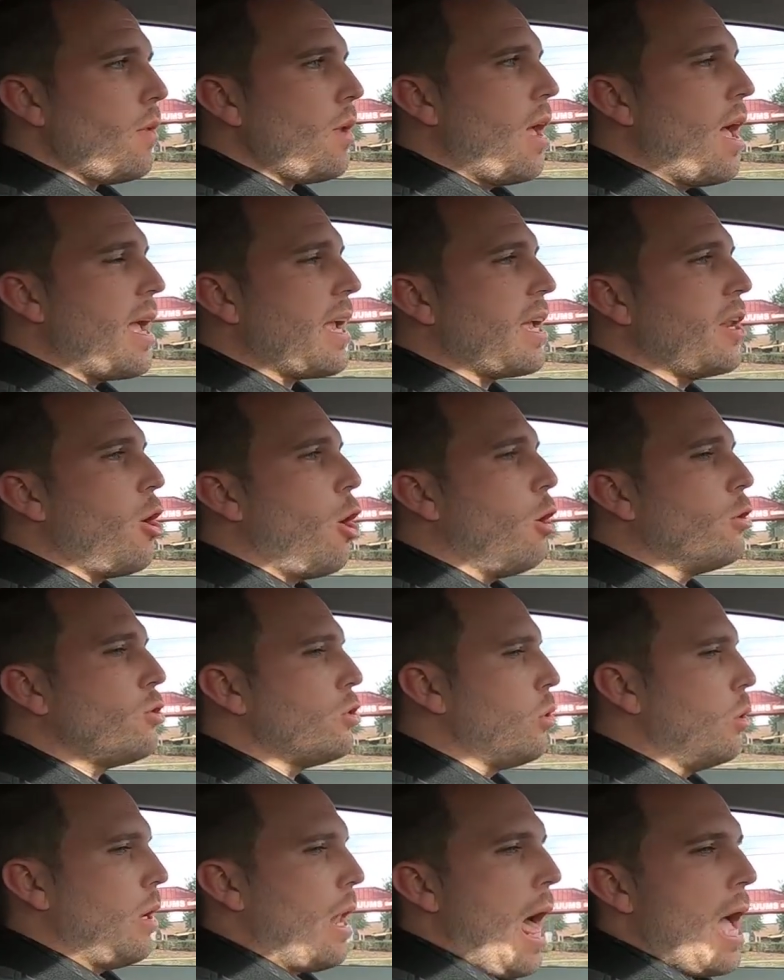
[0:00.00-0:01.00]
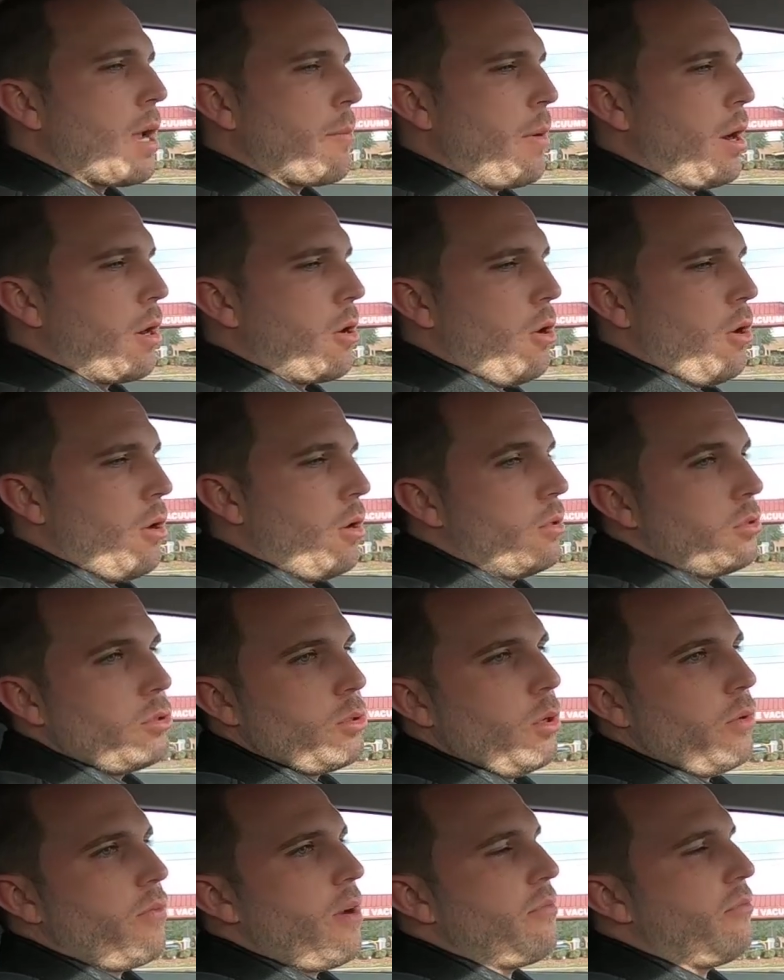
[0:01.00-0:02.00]
I can also lock my car.
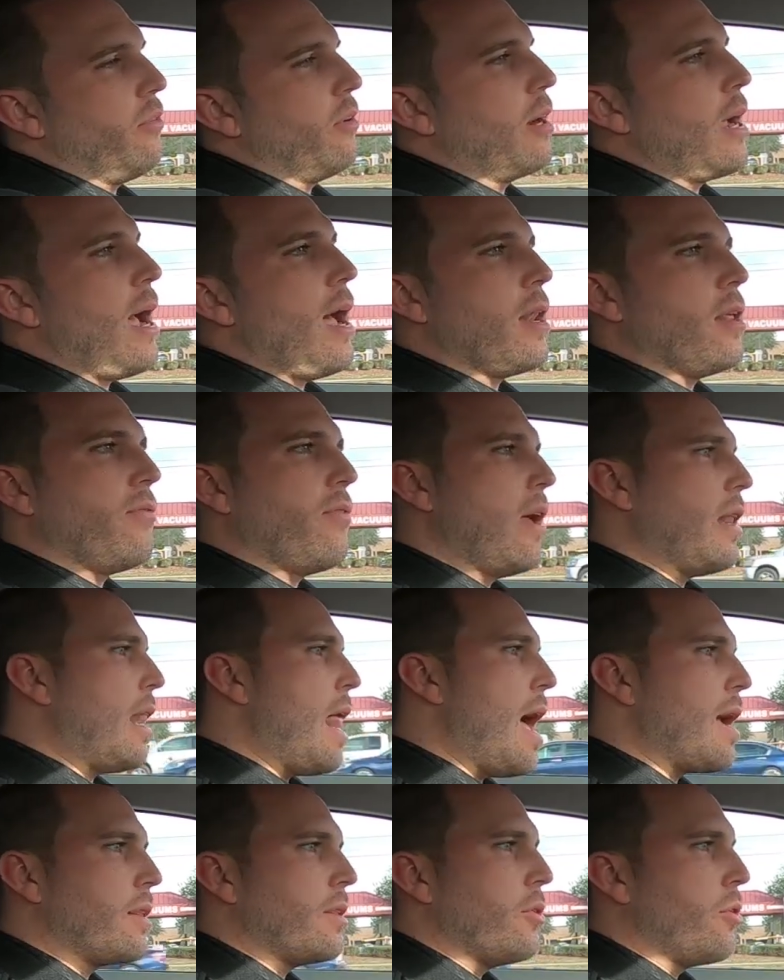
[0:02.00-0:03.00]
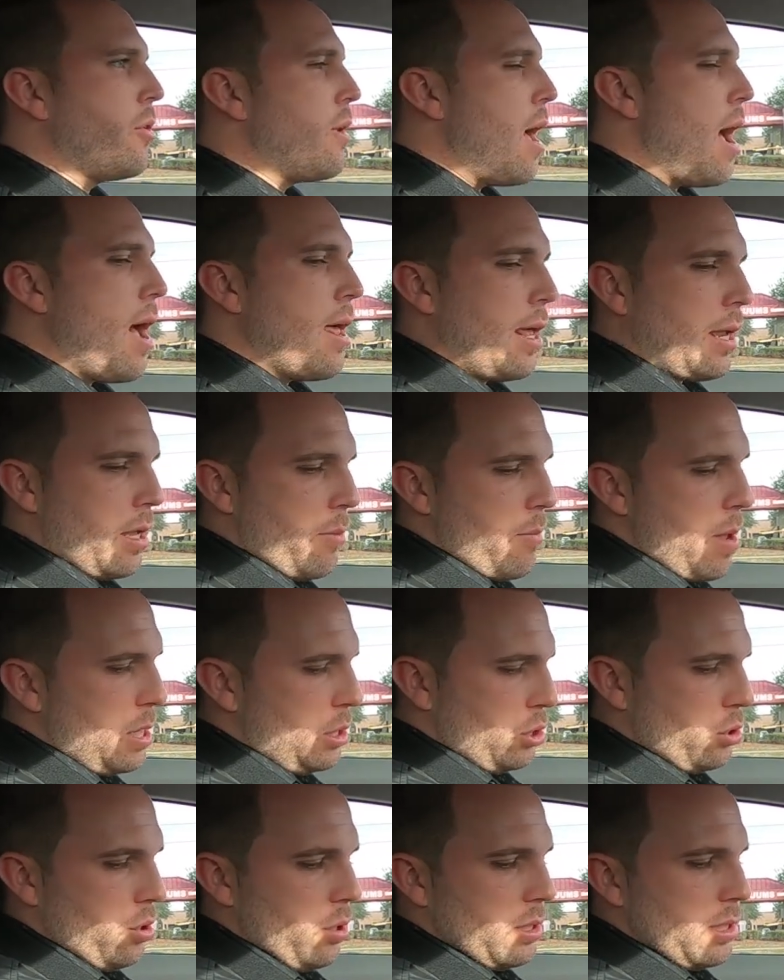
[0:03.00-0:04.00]
So if I forgot if I locked it or not, I can
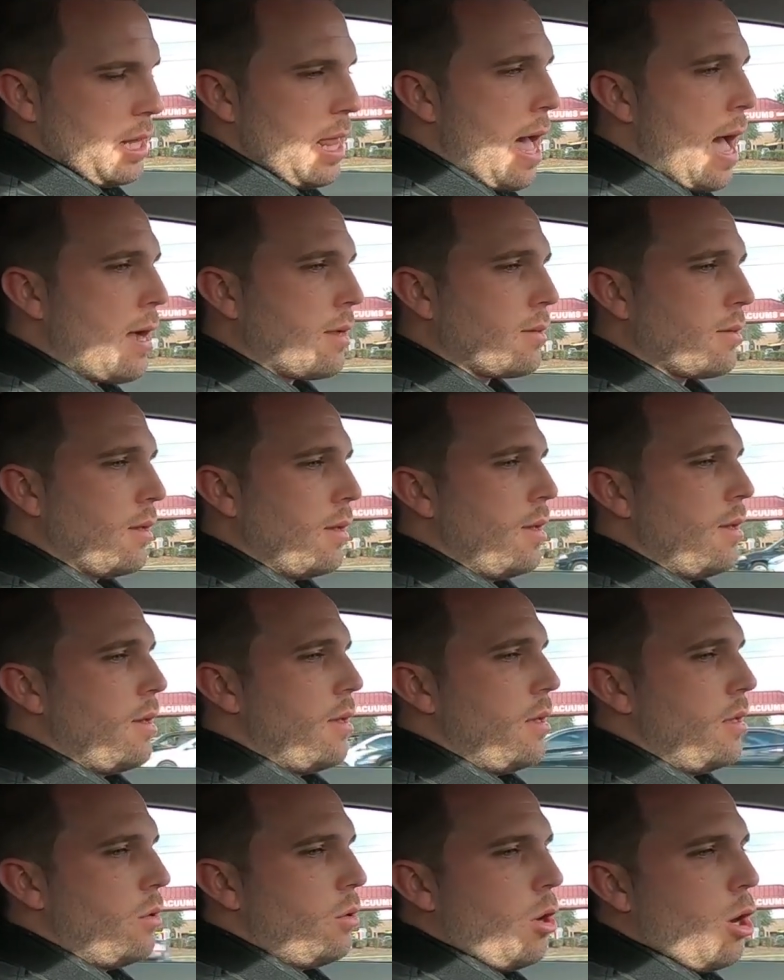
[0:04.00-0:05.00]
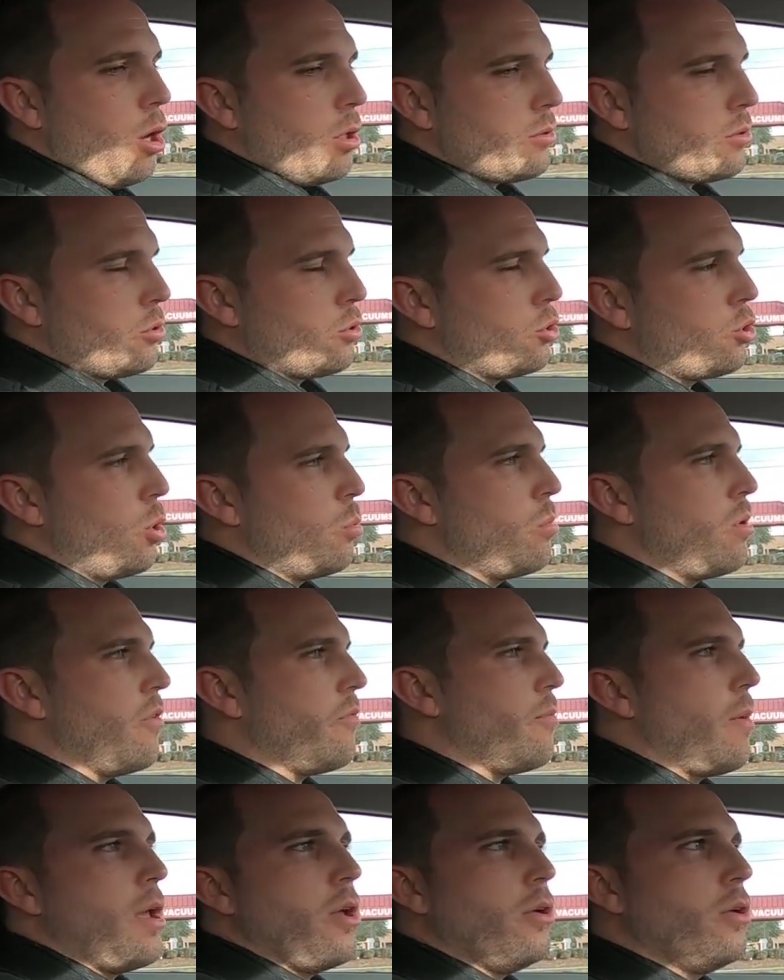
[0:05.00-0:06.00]
make sure it's locked. It'll also show me
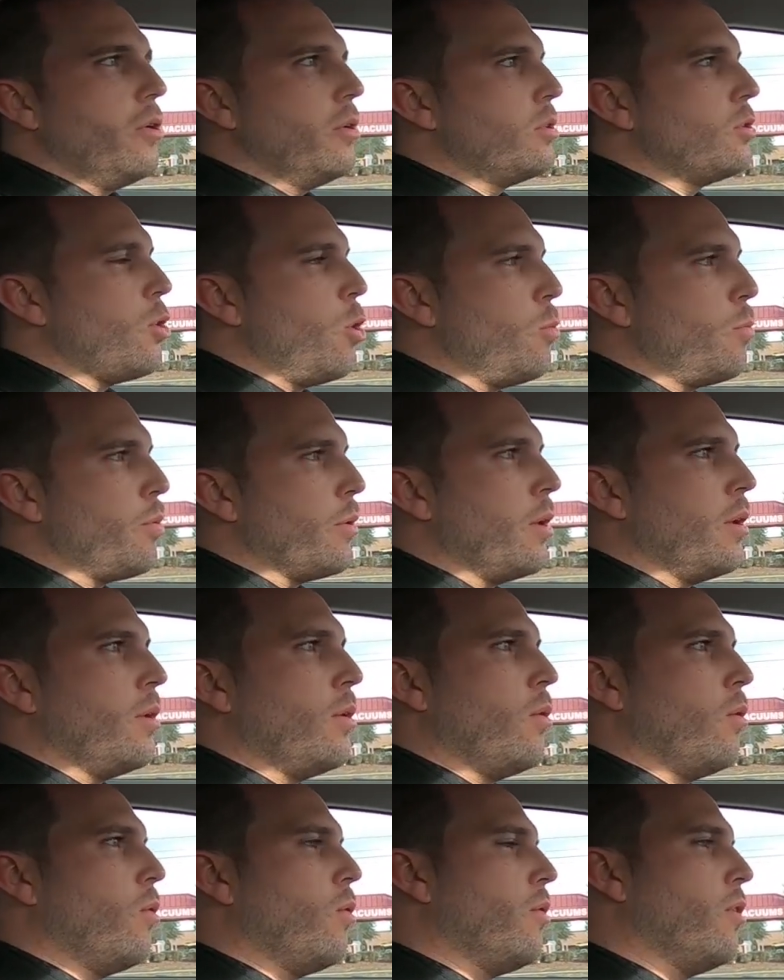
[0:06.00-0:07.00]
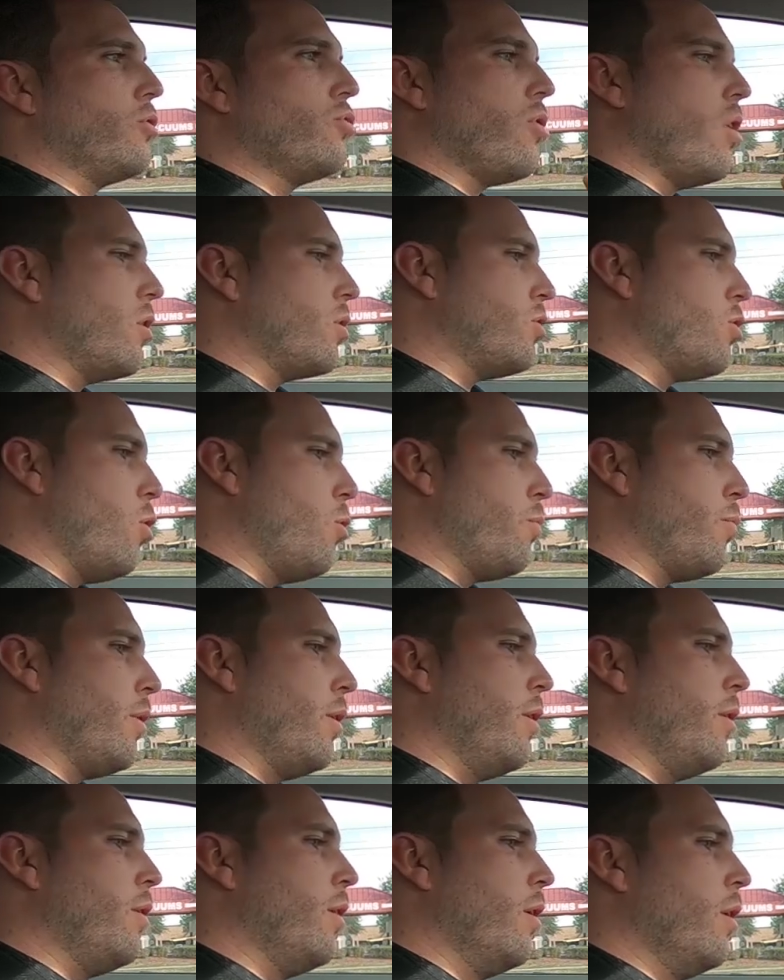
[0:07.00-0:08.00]
if my hood's open or the trunk's
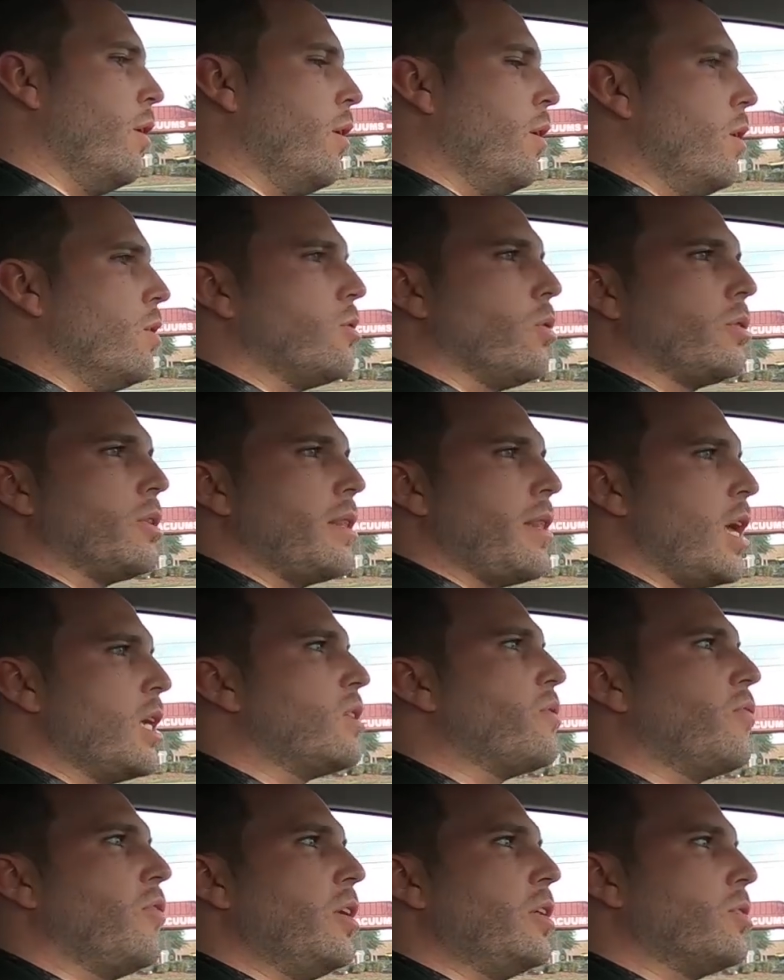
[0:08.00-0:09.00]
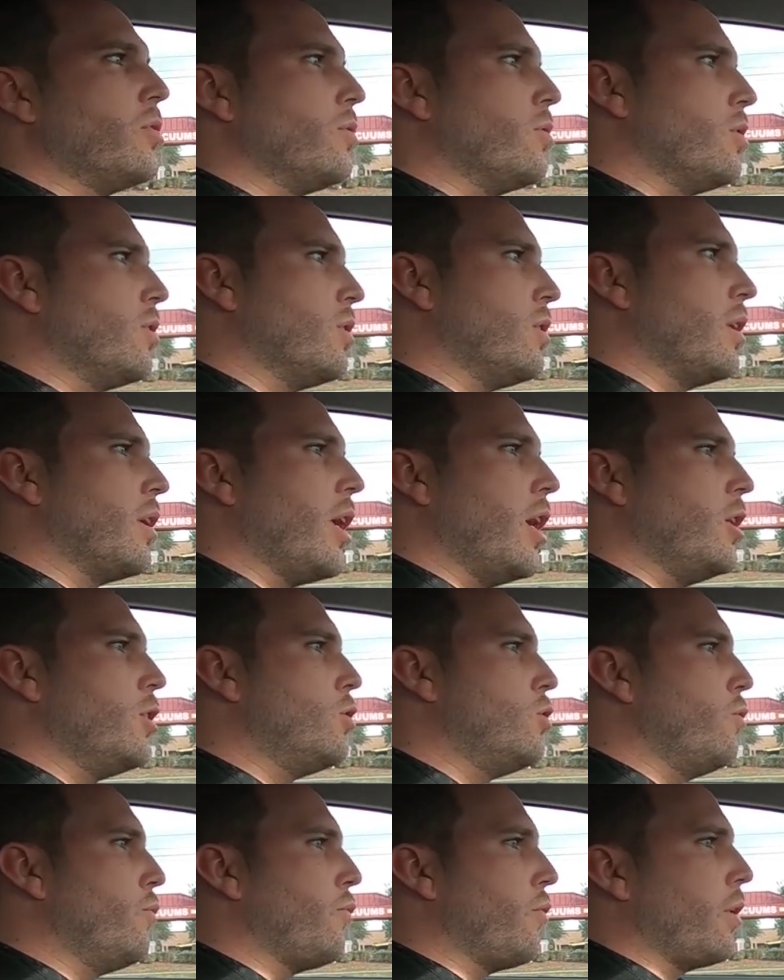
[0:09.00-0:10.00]
open. So it's a nice feature just in
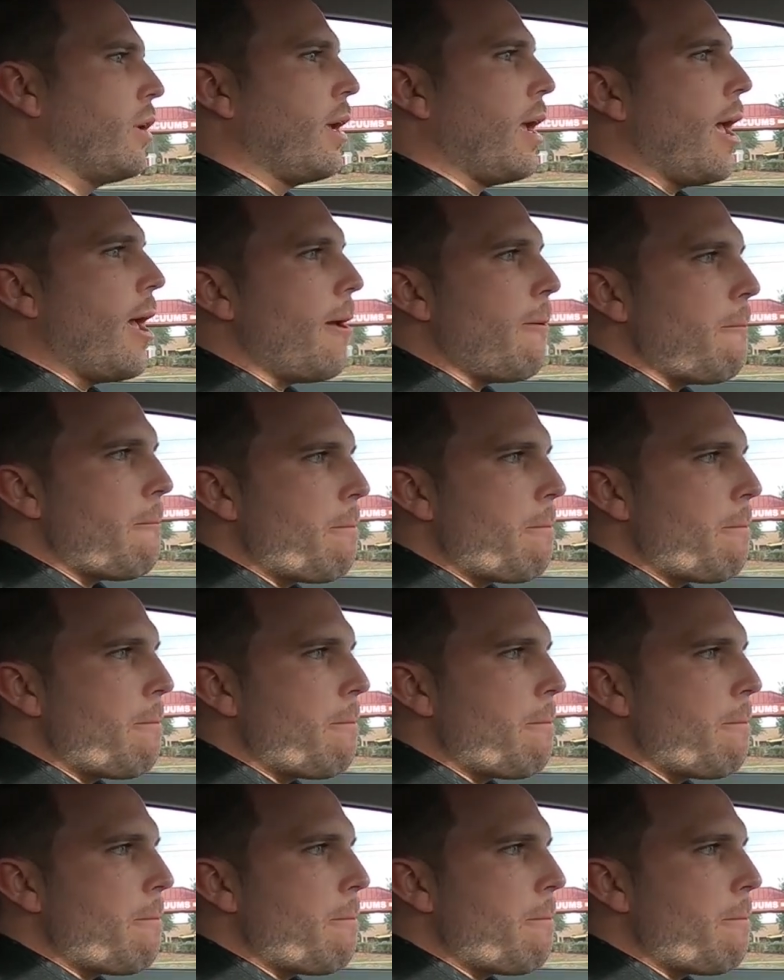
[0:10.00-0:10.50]
case you forget.